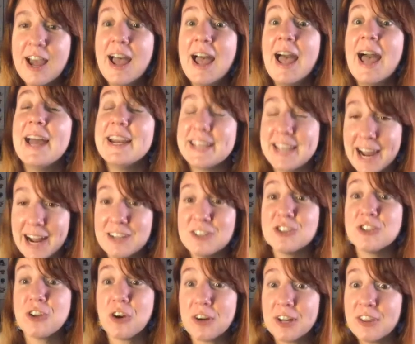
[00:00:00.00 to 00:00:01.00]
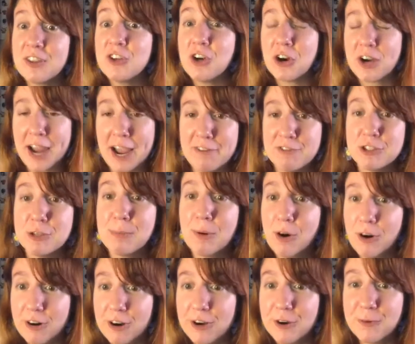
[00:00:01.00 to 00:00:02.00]
And Kat's starting the Dark Half
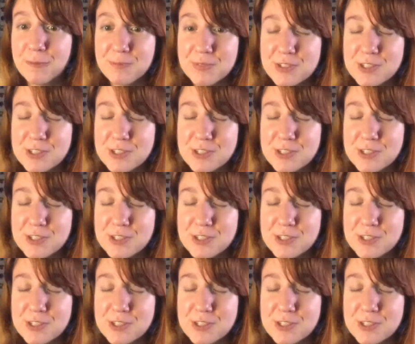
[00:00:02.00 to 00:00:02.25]
tomorrow.